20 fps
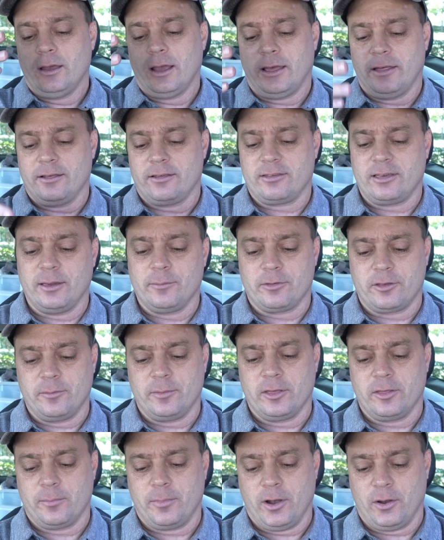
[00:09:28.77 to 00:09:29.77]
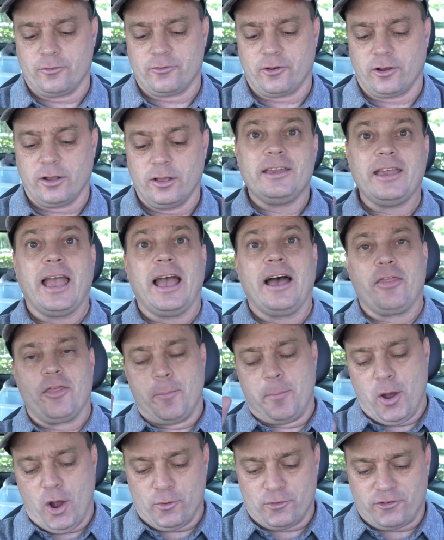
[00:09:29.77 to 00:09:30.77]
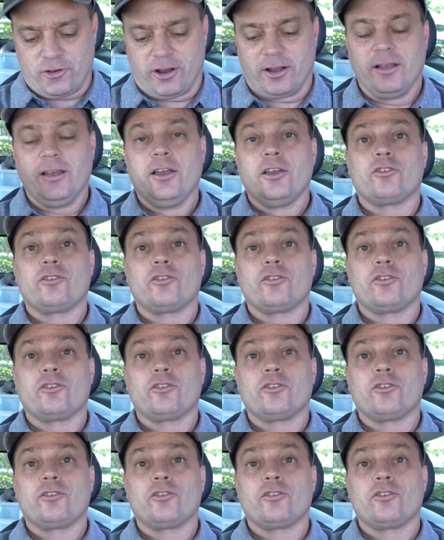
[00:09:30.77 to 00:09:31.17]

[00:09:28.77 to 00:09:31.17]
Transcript: And it seems to be the Poacher. Yeah, the Poacher.